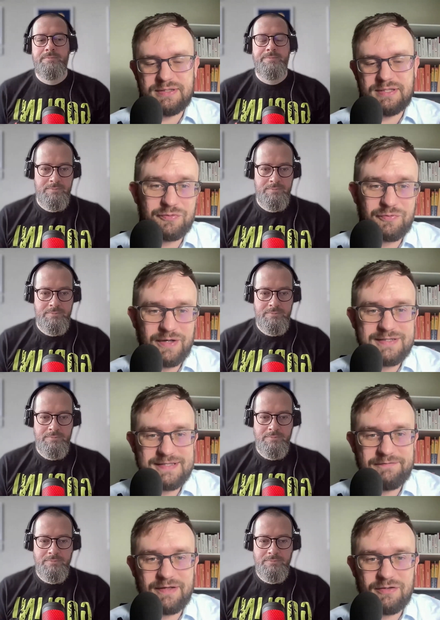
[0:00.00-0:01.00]
Speaker 1: it to create
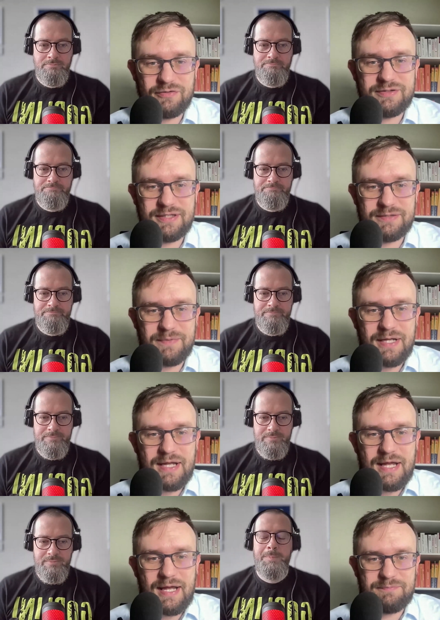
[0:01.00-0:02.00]
something long term
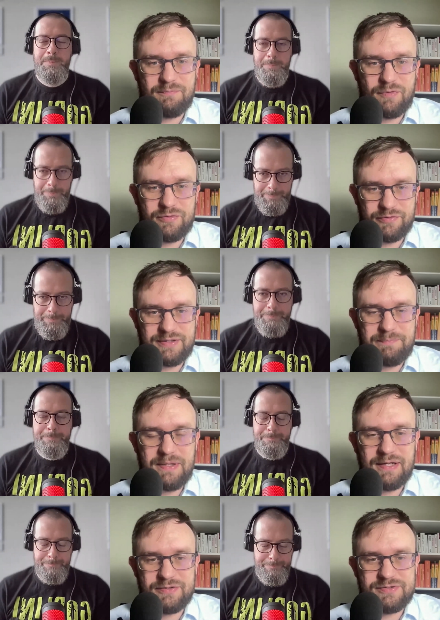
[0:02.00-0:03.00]
more on the
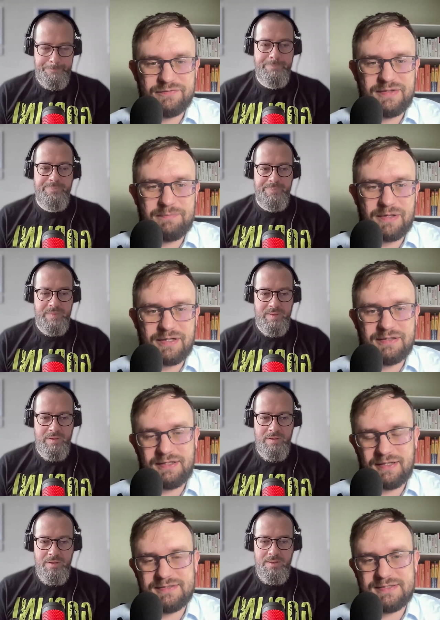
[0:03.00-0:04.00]
pillars of the
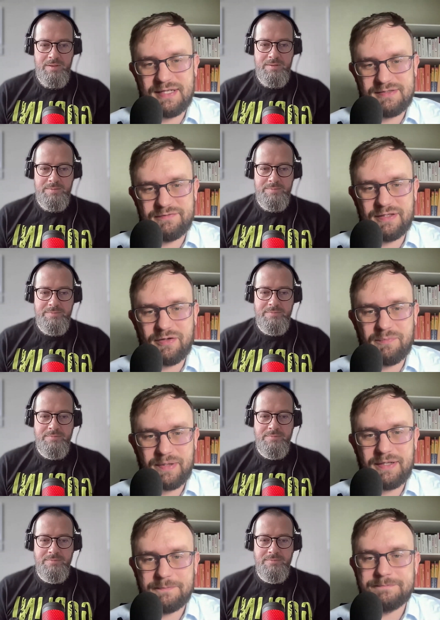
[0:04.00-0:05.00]
marketing and sales of the
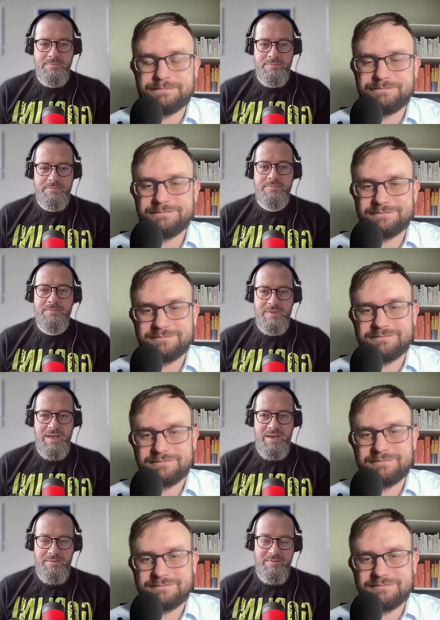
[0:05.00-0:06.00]
company
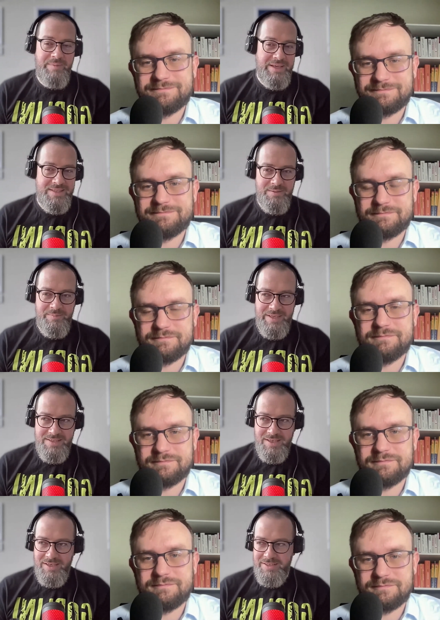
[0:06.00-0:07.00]
Speaker 2: yeah basically
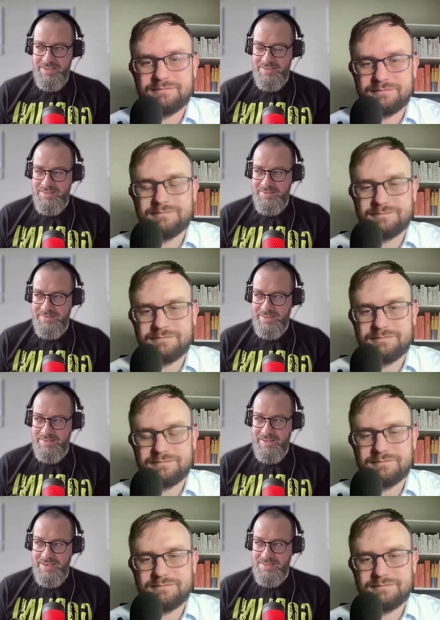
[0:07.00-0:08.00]
basically that
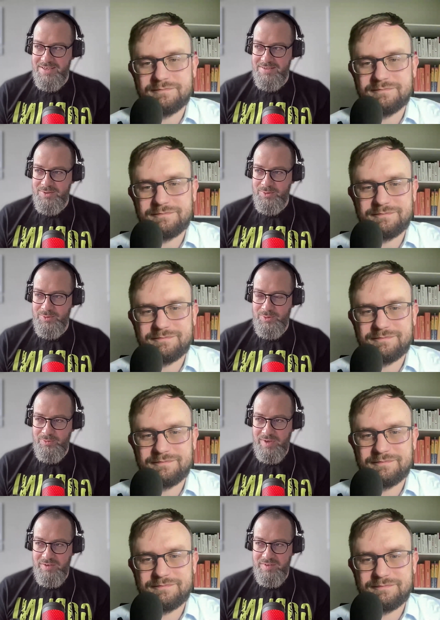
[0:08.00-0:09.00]
that takes us to, to
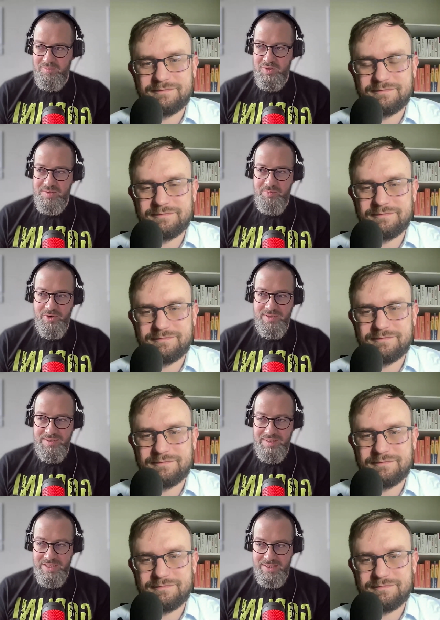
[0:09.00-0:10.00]
one of the most
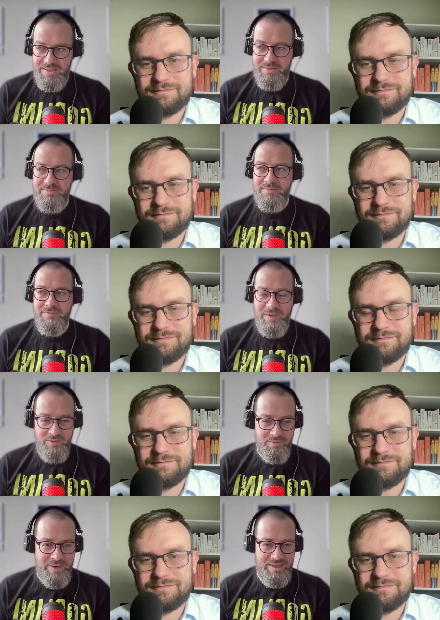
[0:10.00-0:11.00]
important thing when
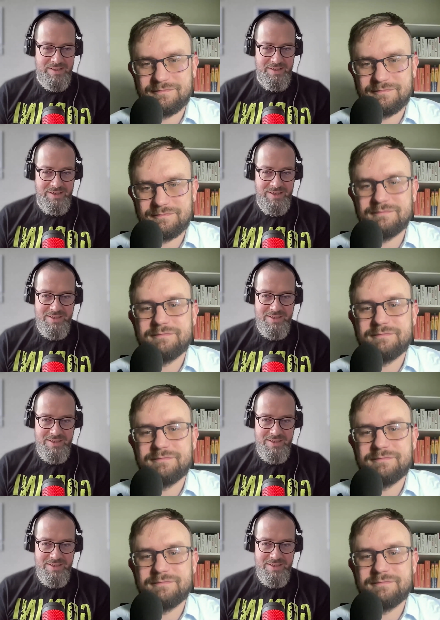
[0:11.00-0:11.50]
you do marketing